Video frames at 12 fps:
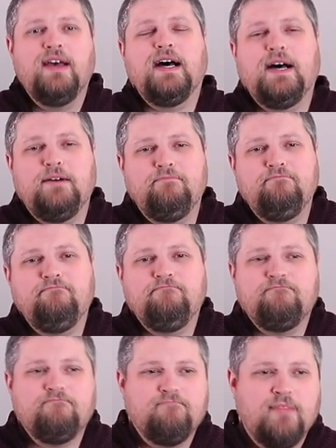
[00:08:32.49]
Um,
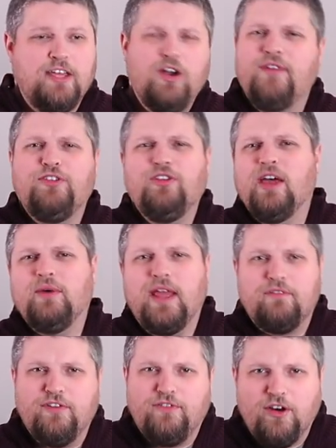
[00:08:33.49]
and you don't have to do that with
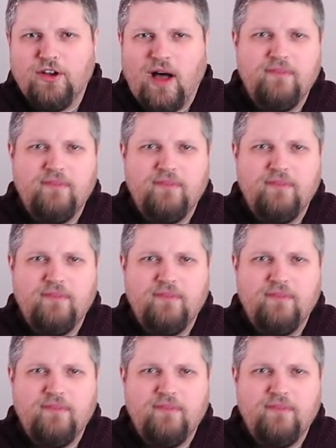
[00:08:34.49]
every photo.